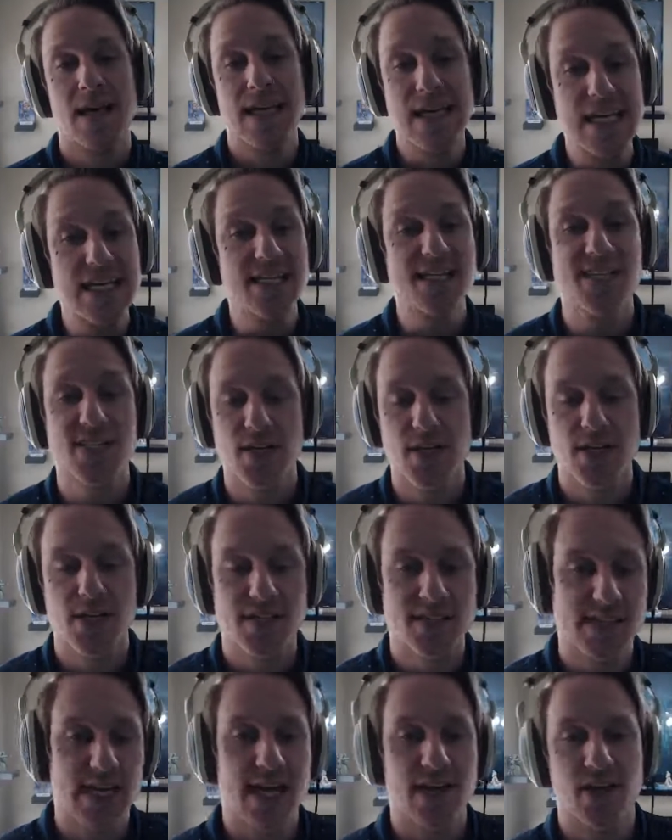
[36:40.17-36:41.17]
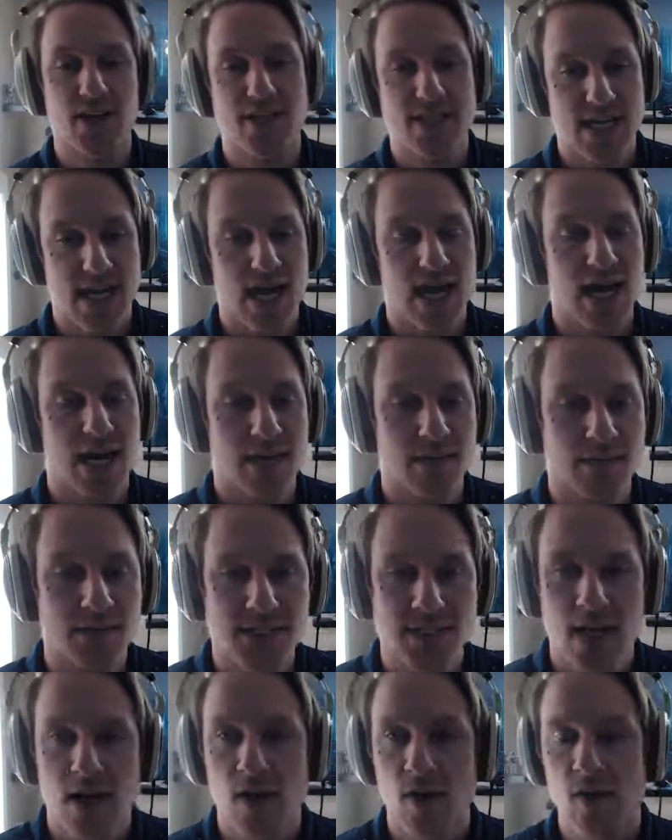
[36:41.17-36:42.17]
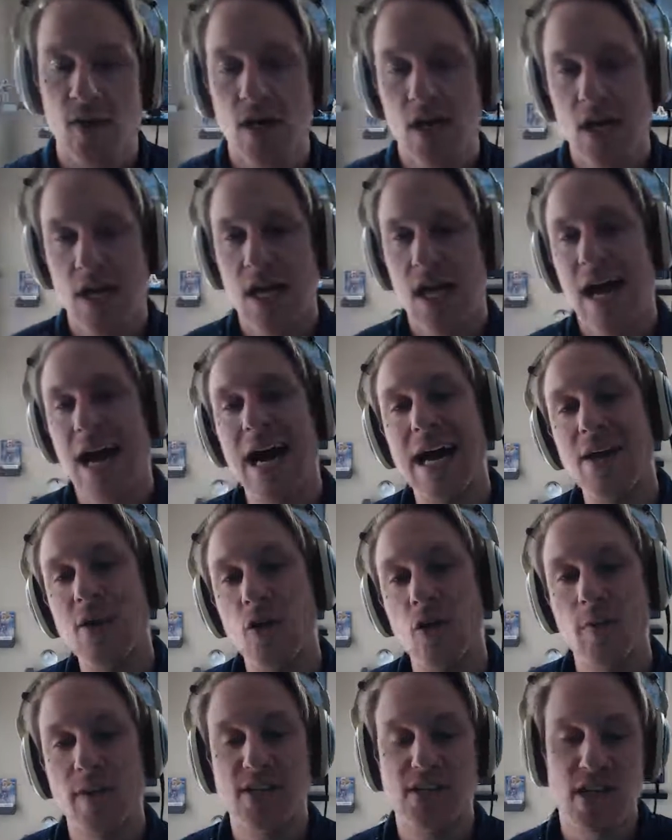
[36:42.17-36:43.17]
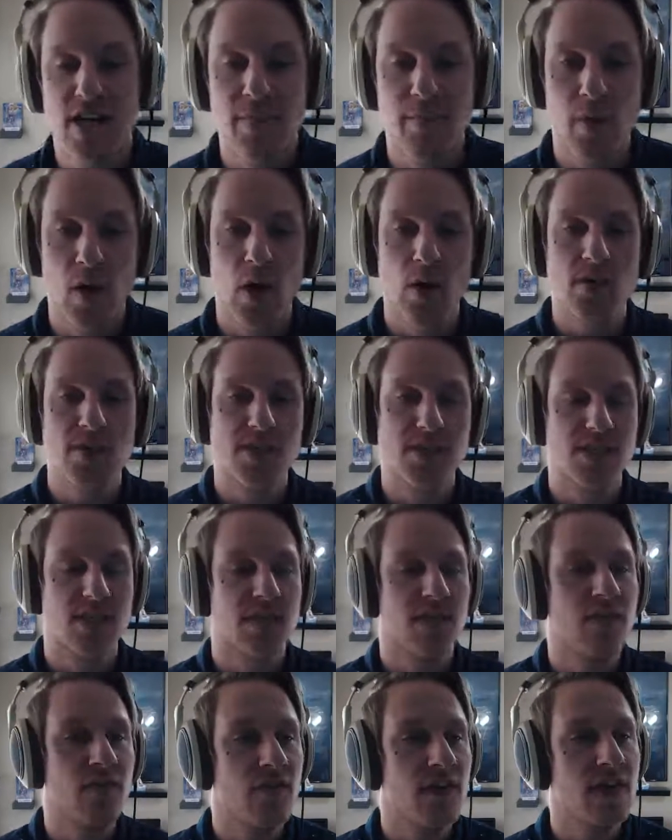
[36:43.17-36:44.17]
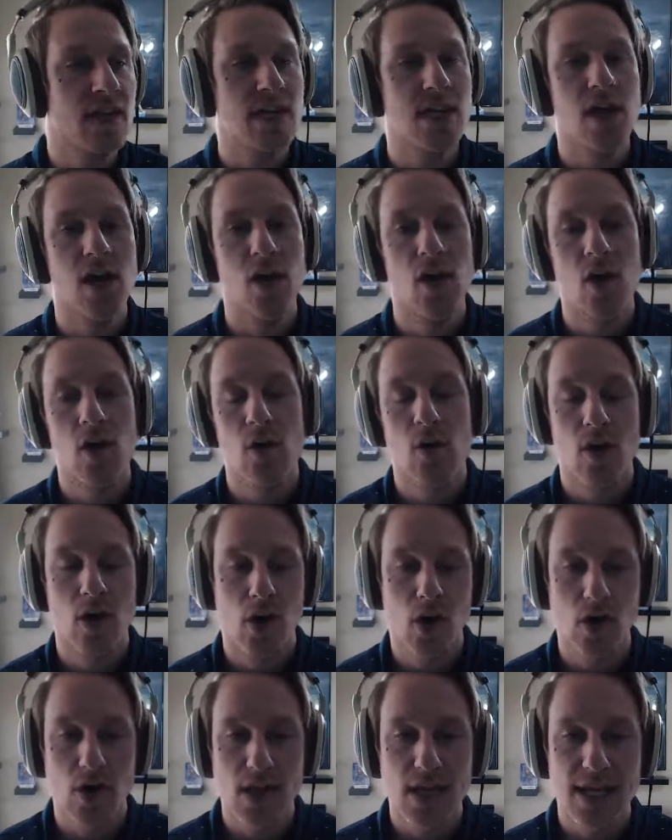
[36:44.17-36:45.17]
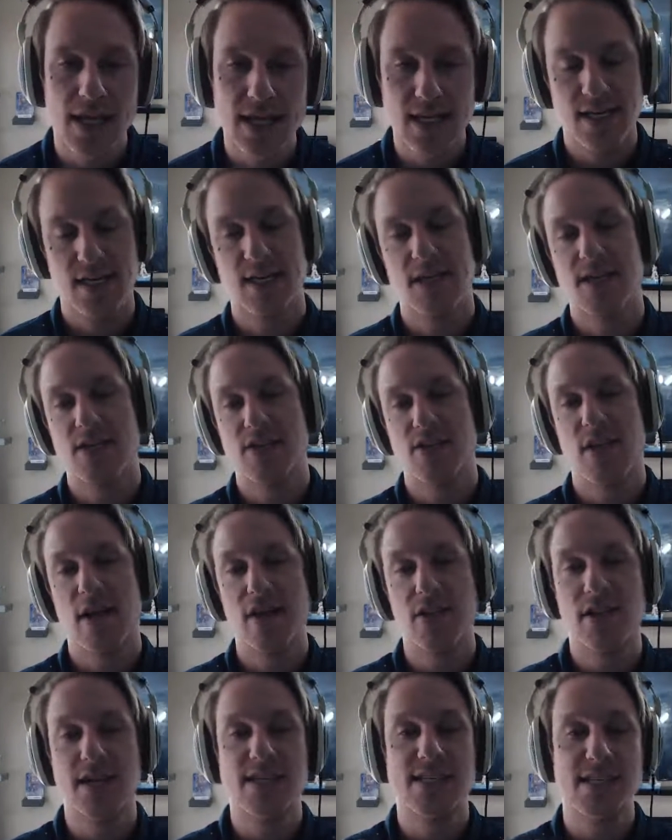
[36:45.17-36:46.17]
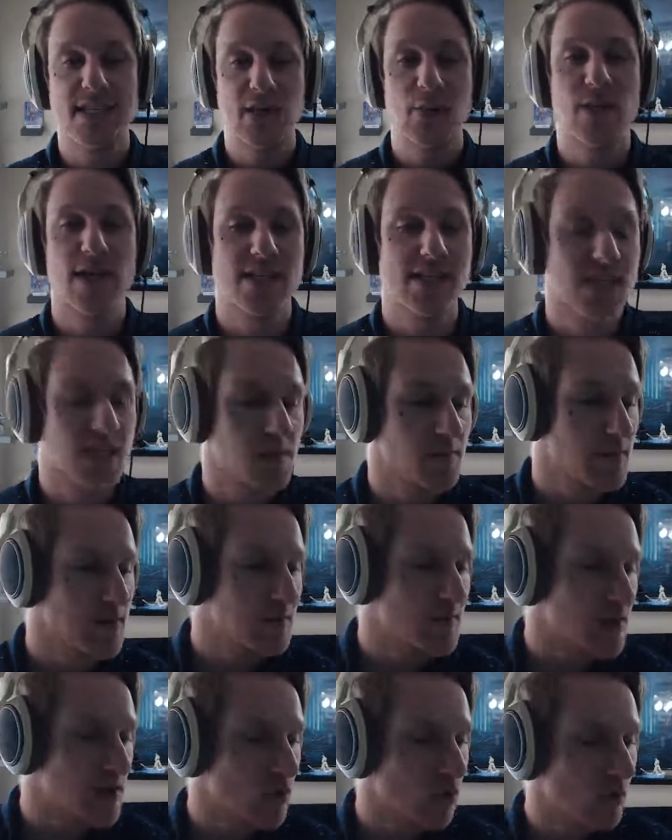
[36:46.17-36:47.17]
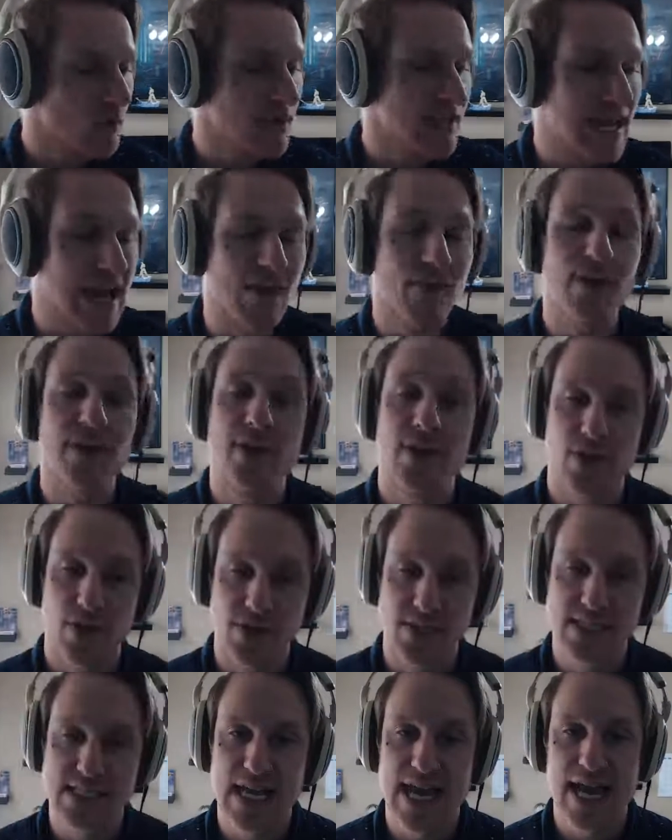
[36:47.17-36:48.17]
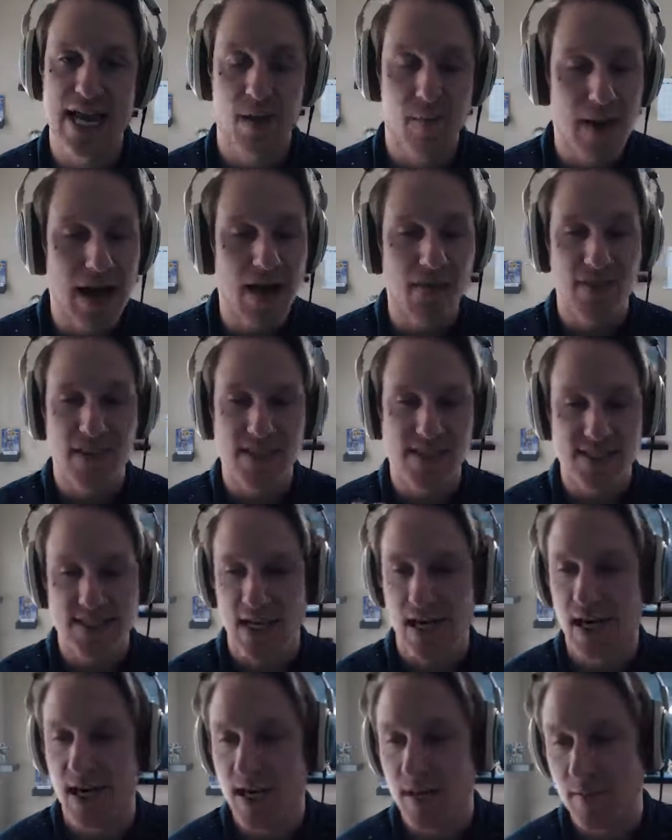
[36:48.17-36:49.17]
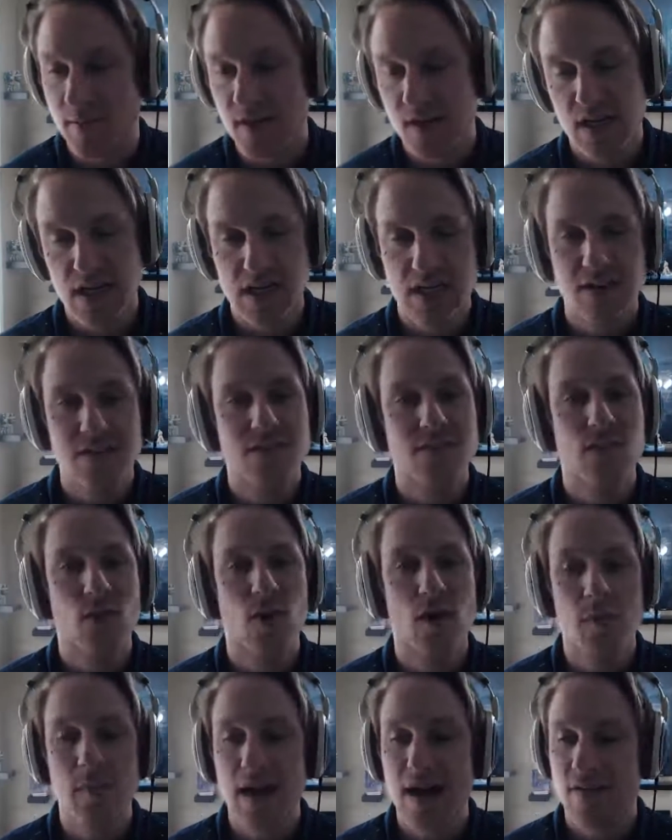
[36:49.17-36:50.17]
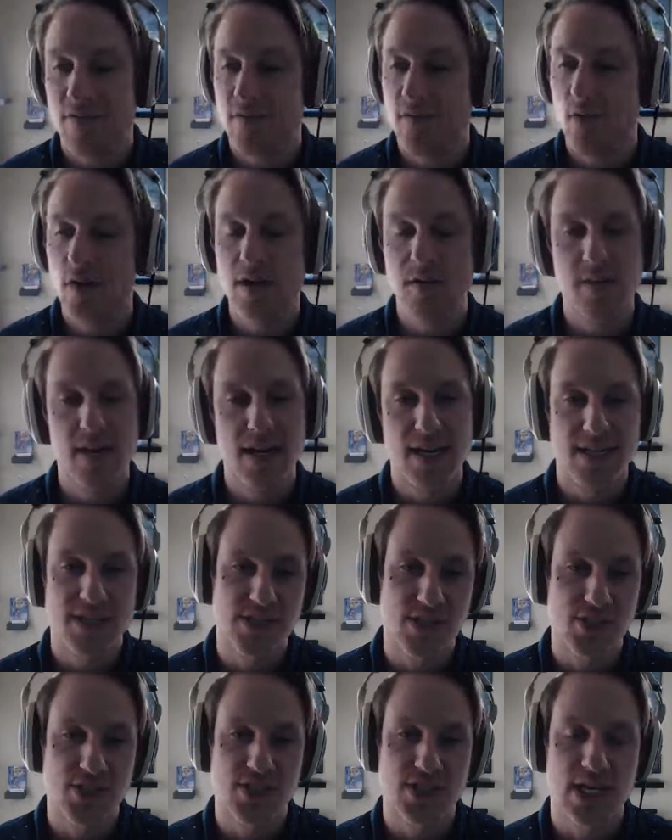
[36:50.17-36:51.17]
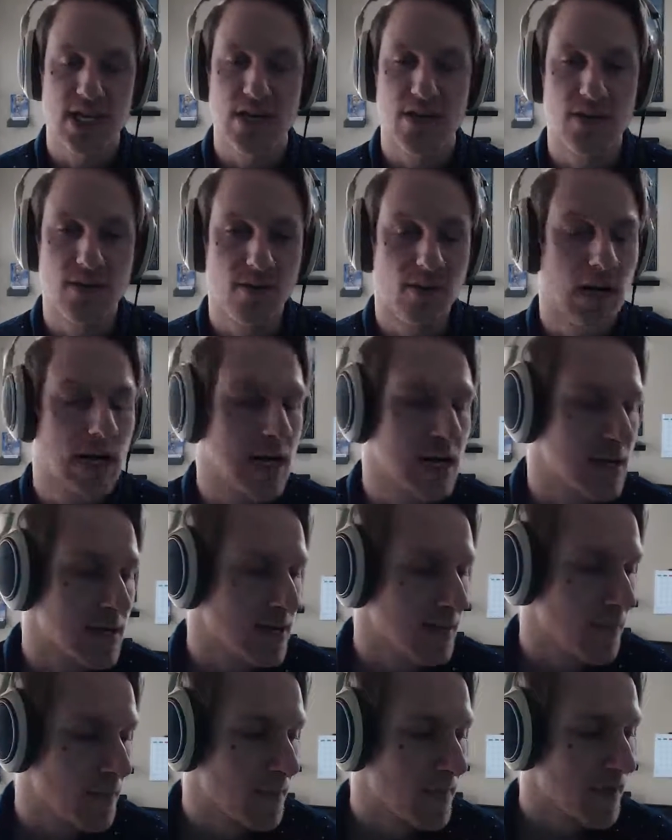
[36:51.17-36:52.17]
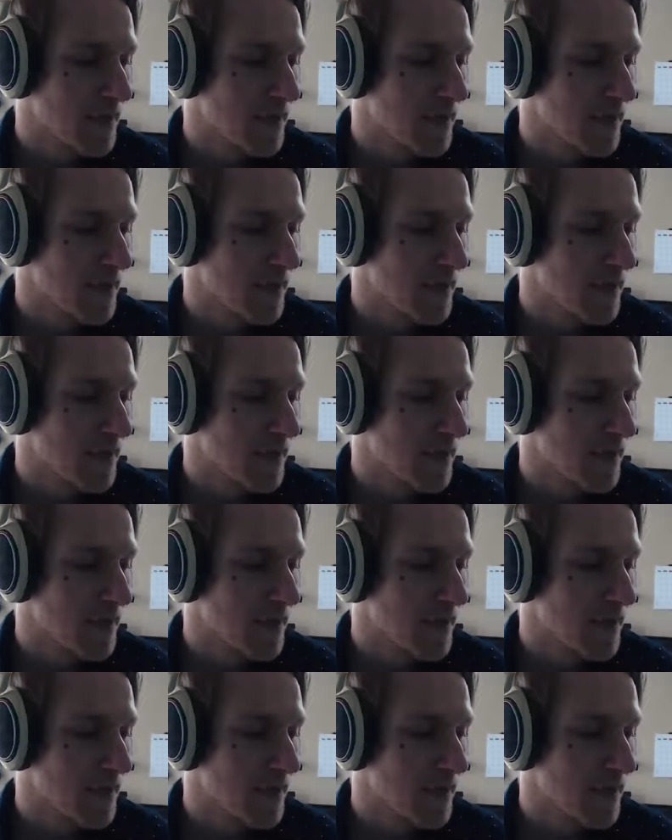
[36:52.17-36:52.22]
Eastern Standard Time. So I normally try to post the video early so that you can see when it's going to be, but normally every Thursday about this time for about 40 minutes or so.